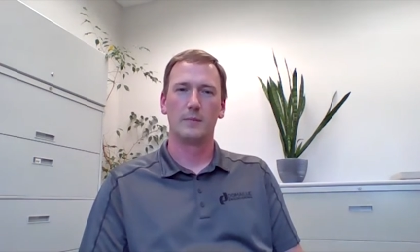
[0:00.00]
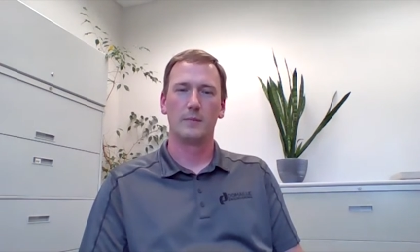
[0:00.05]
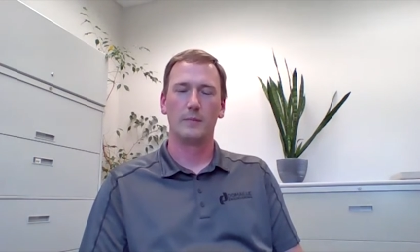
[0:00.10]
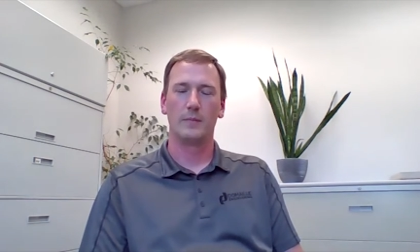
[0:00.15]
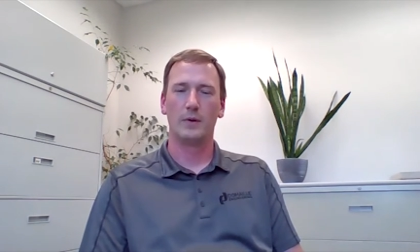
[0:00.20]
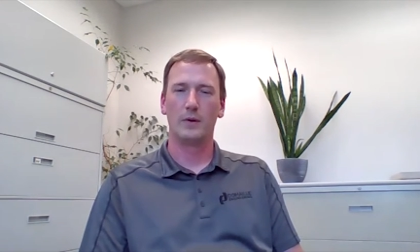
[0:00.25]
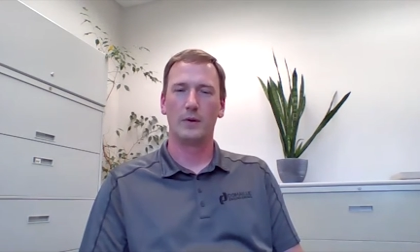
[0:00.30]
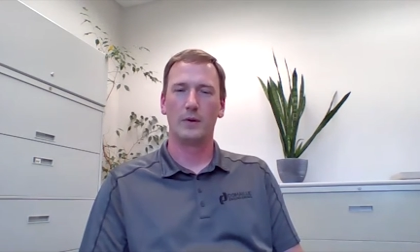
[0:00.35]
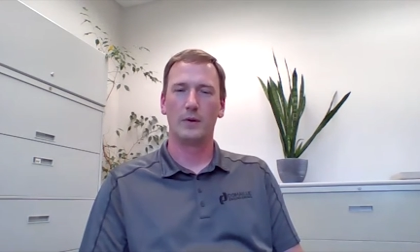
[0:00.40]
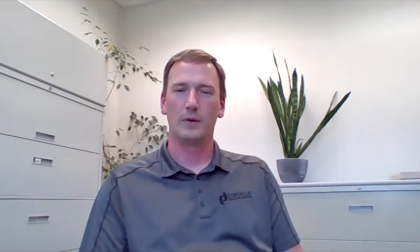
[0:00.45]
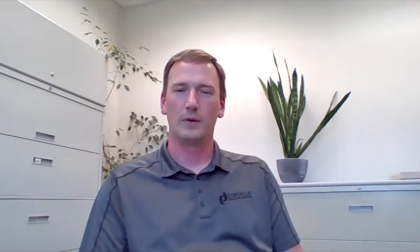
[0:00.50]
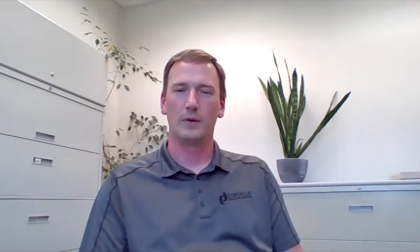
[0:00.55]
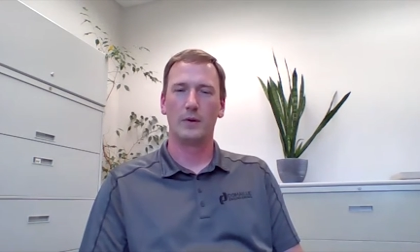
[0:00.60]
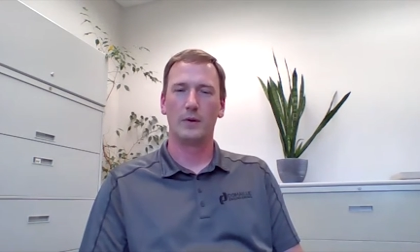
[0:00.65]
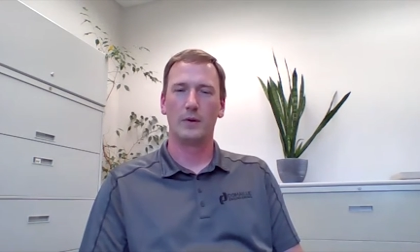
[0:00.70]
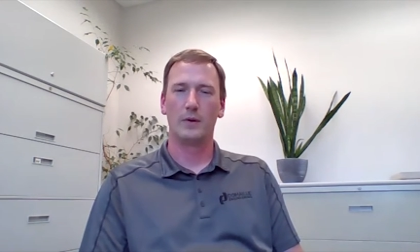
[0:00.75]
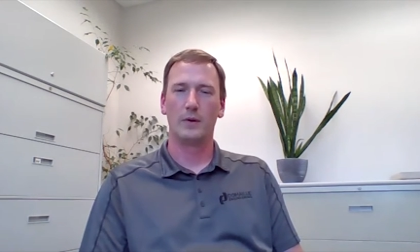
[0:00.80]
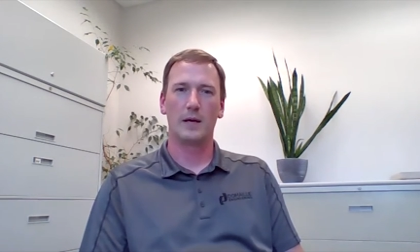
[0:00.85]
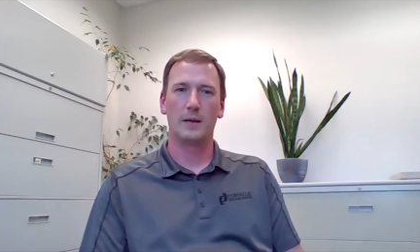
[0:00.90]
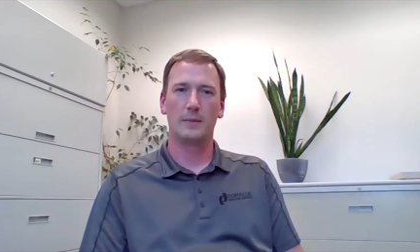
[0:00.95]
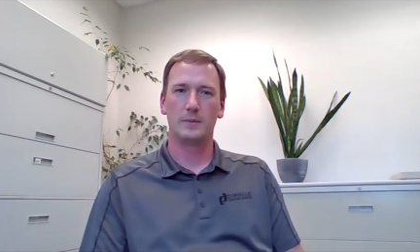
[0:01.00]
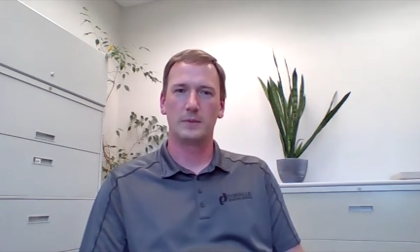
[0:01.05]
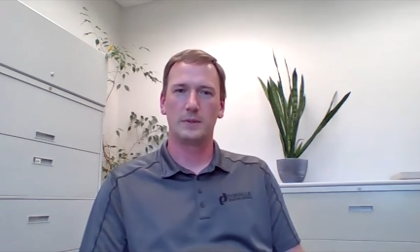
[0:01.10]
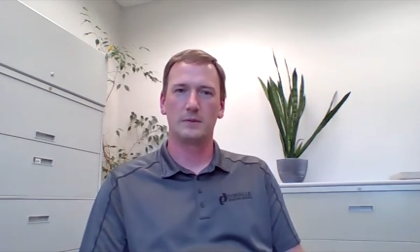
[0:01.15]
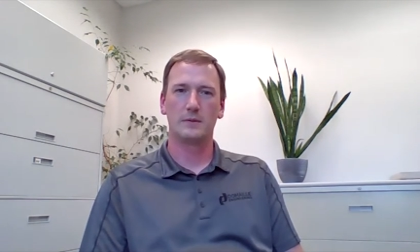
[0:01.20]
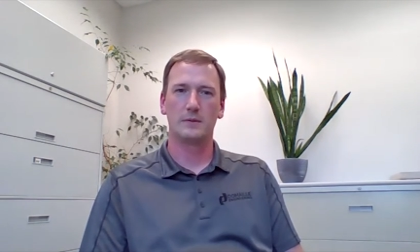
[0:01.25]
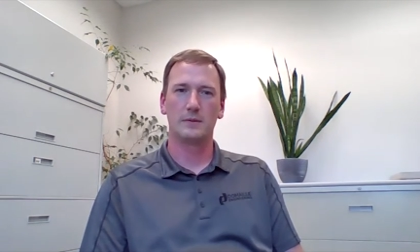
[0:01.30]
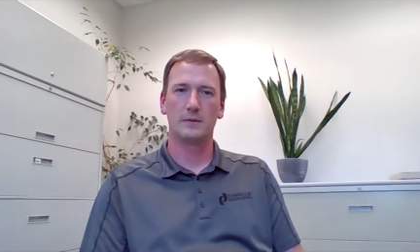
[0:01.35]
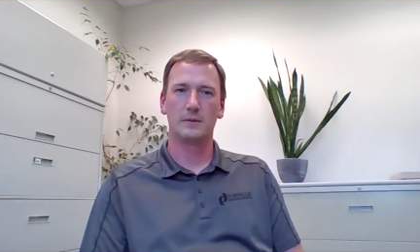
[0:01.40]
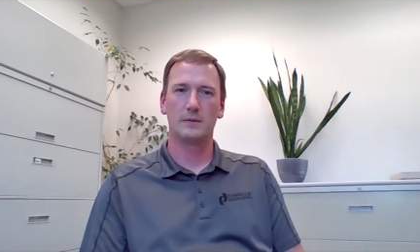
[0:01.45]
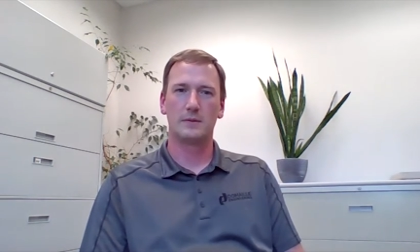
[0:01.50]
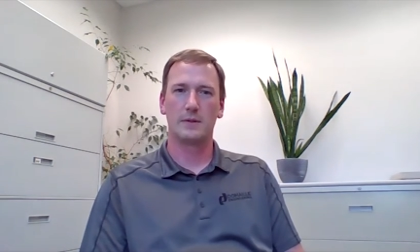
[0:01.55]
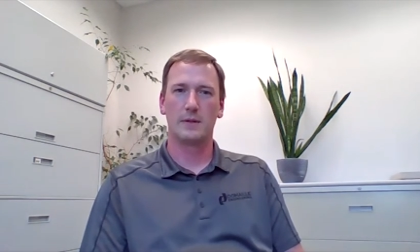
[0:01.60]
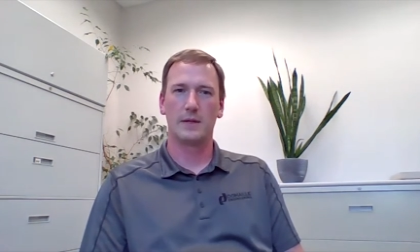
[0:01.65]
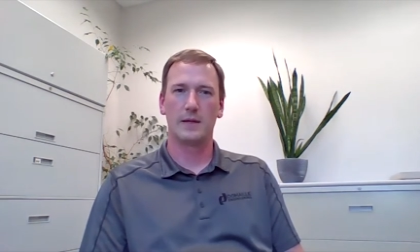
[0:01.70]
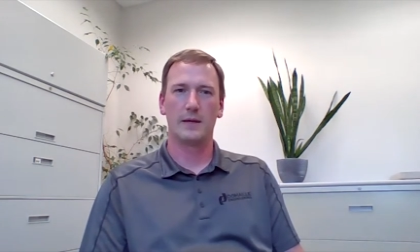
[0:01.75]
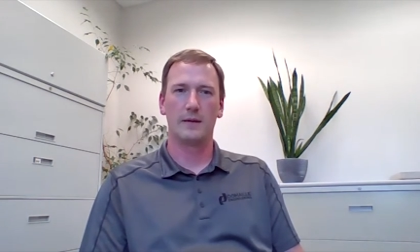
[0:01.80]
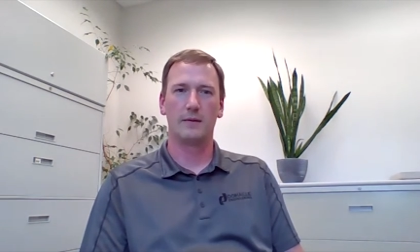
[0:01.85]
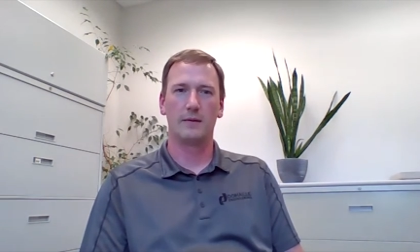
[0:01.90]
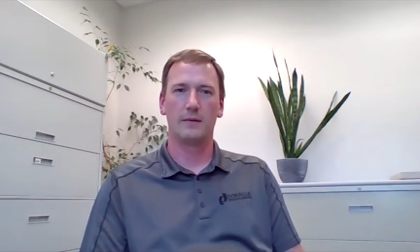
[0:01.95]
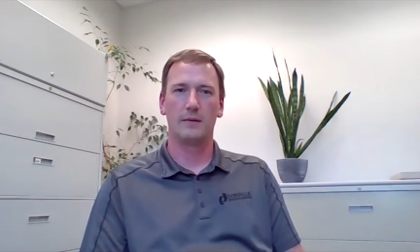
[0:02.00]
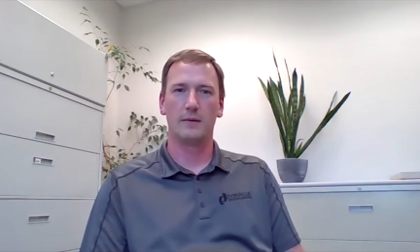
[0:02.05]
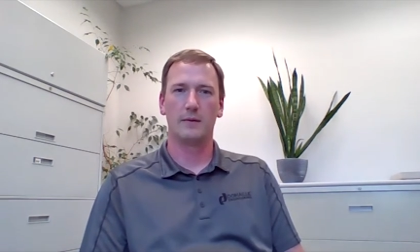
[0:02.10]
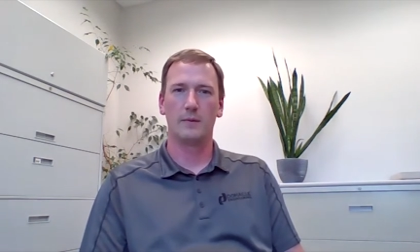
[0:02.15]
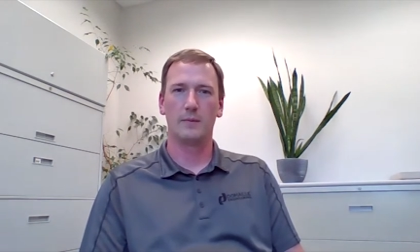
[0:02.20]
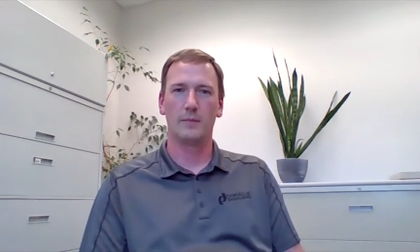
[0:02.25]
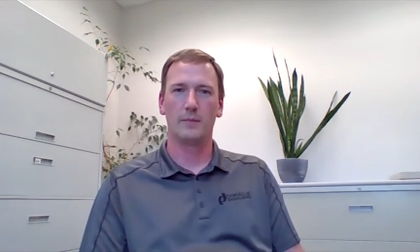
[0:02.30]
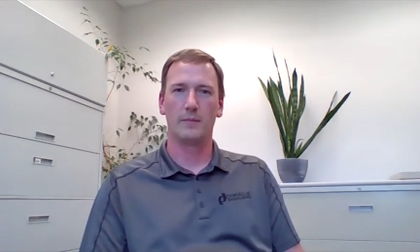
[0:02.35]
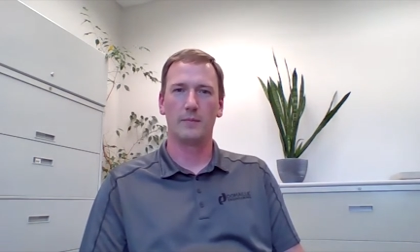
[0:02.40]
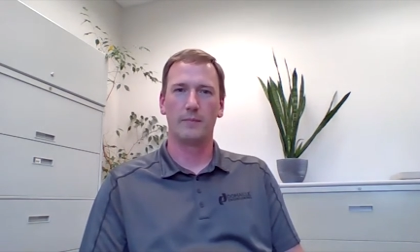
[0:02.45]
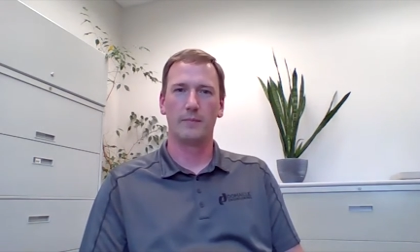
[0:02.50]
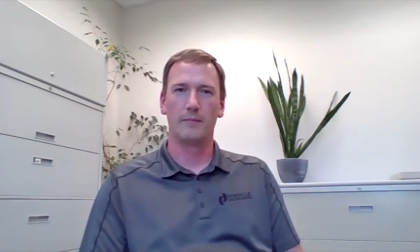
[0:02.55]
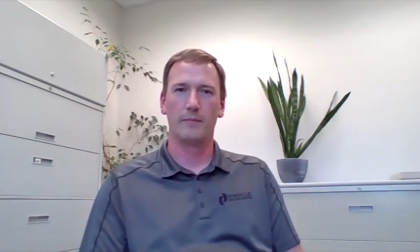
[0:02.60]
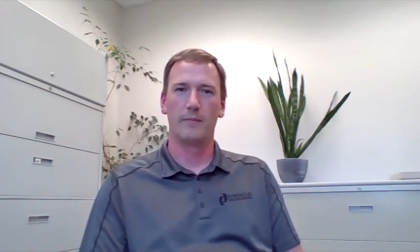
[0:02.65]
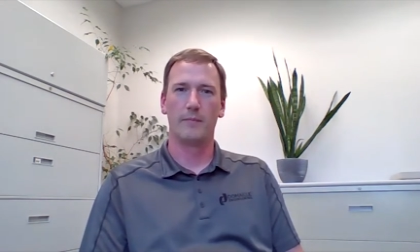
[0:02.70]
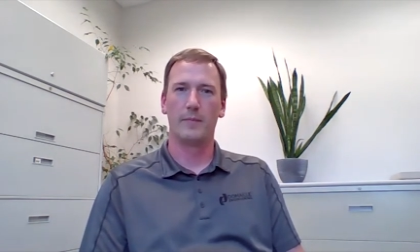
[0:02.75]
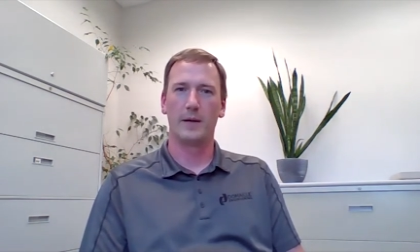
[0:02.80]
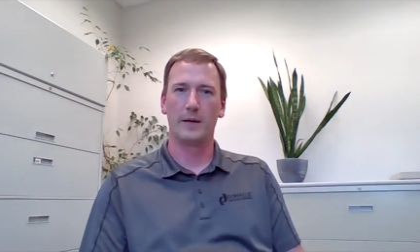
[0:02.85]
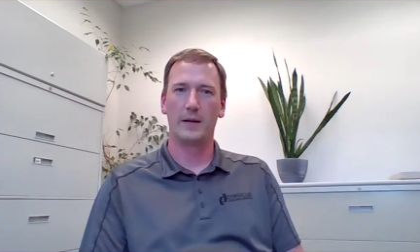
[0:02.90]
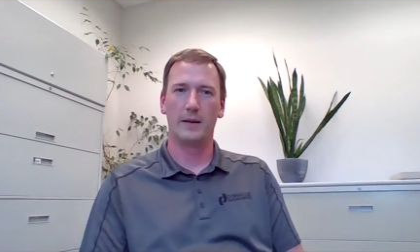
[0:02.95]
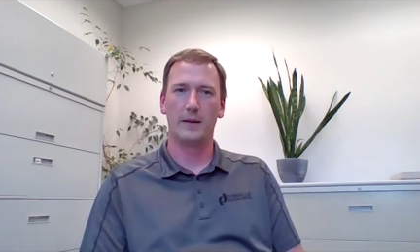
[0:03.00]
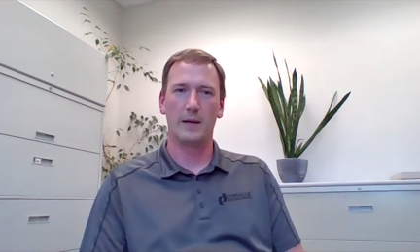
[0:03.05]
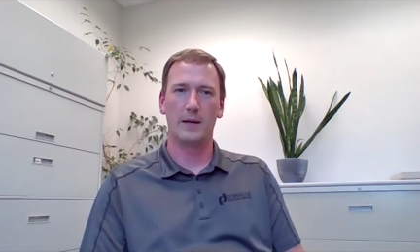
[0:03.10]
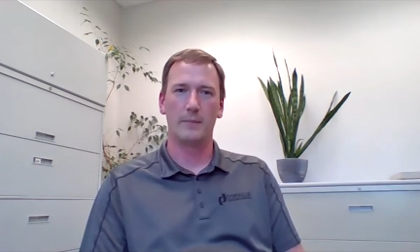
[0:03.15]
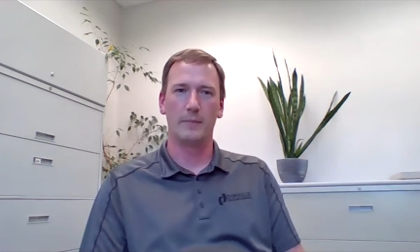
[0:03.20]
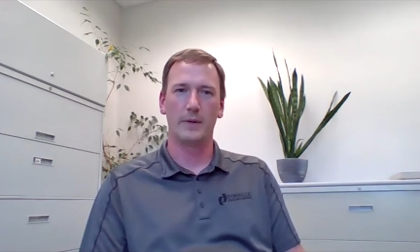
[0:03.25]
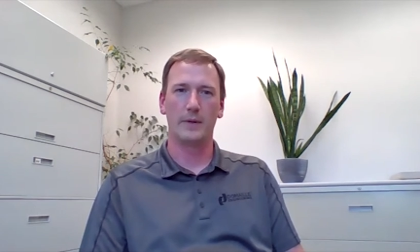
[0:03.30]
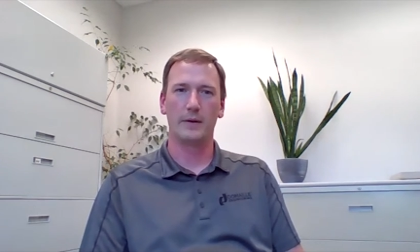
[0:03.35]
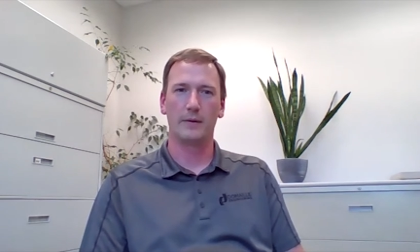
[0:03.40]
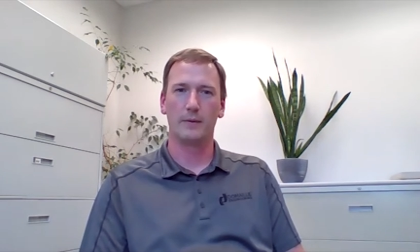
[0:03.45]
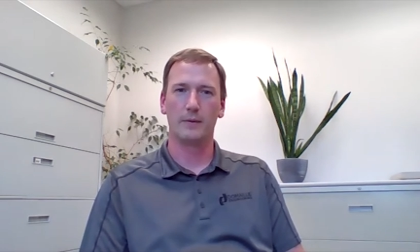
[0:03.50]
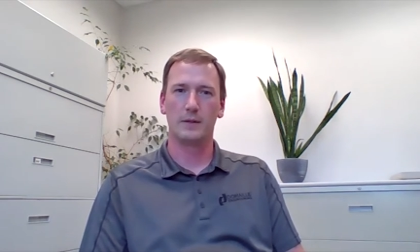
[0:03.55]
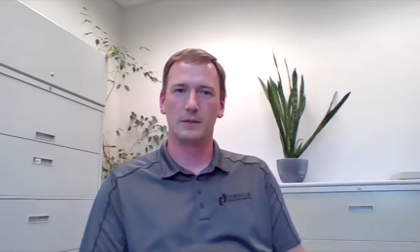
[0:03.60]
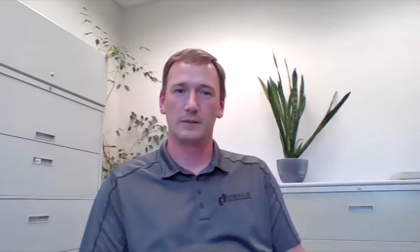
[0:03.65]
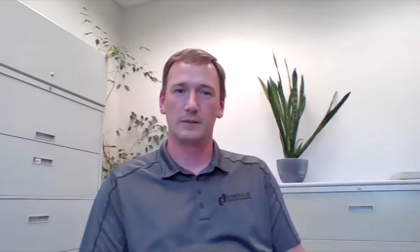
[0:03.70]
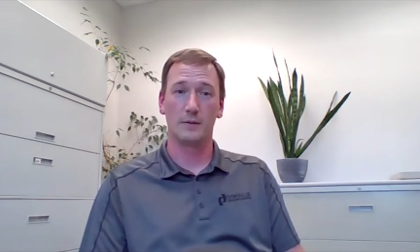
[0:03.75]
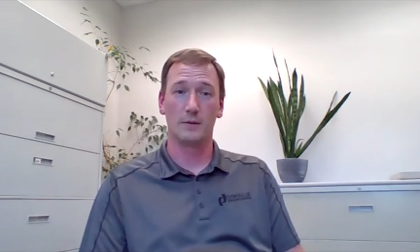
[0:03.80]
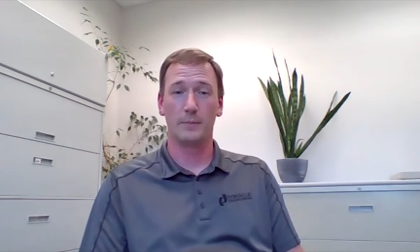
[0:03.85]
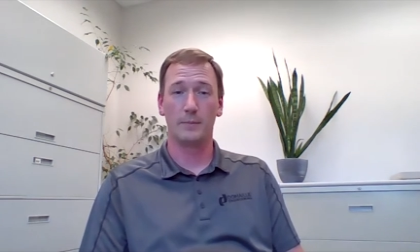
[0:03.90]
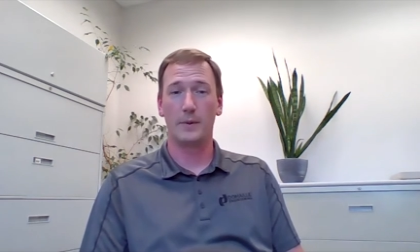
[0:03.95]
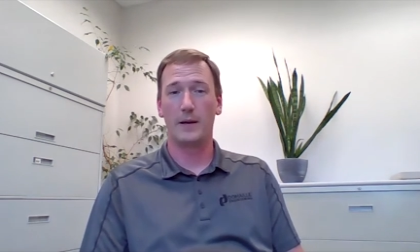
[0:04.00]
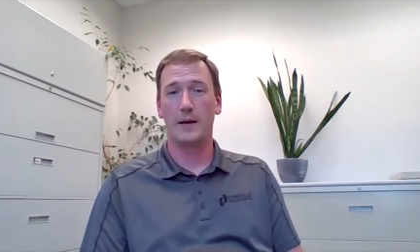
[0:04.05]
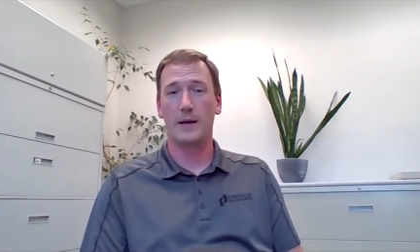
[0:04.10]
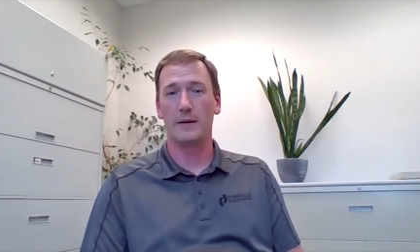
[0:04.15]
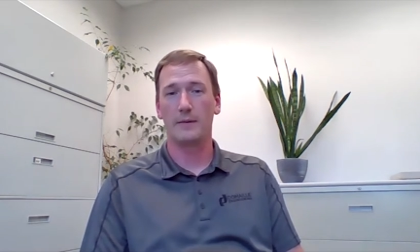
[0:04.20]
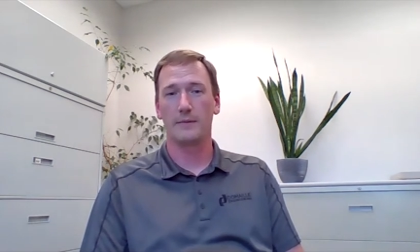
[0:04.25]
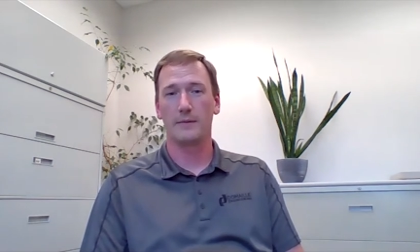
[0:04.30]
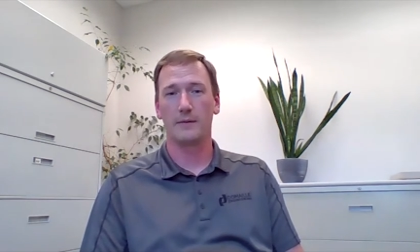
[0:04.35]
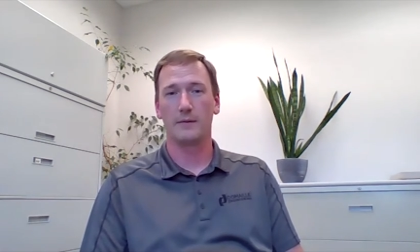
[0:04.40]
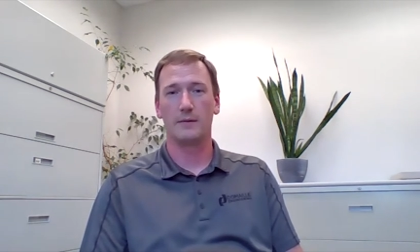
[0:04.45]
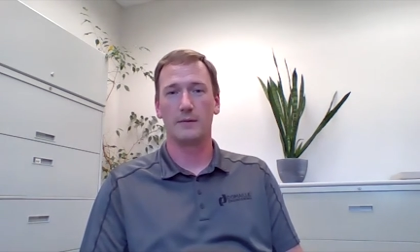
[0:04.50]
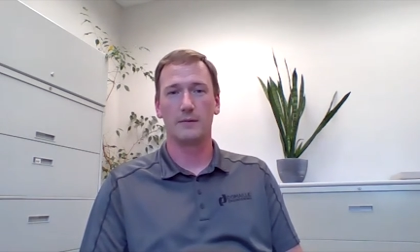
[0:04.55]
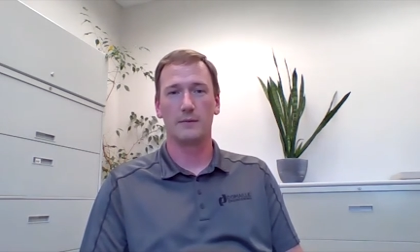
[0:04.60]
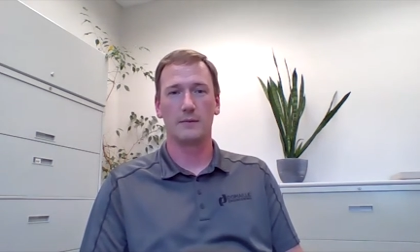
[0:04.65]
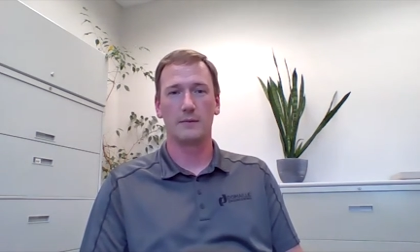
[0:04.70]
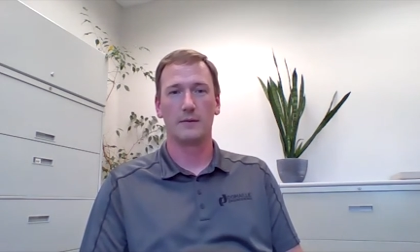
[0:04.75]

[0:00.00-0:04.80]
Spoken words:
Be open to options that, might not be your original path and